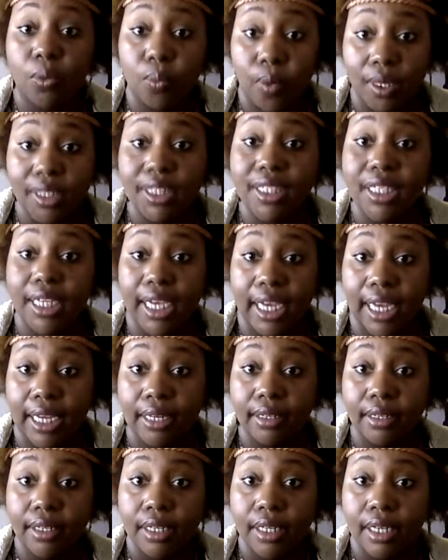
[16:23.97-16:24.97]
once
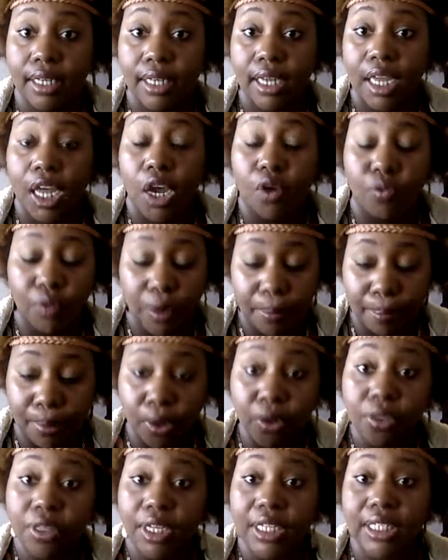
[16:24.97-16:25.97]
again,
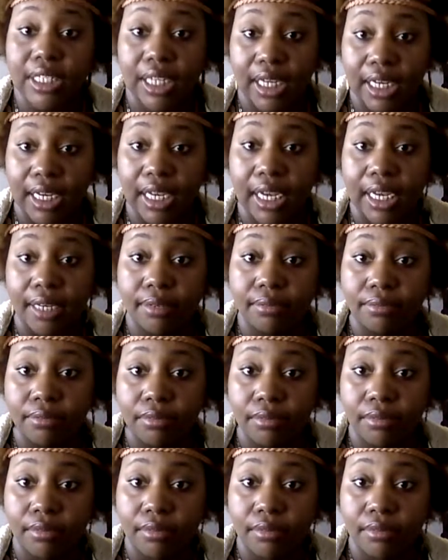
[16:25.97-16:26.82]
rebirth us again,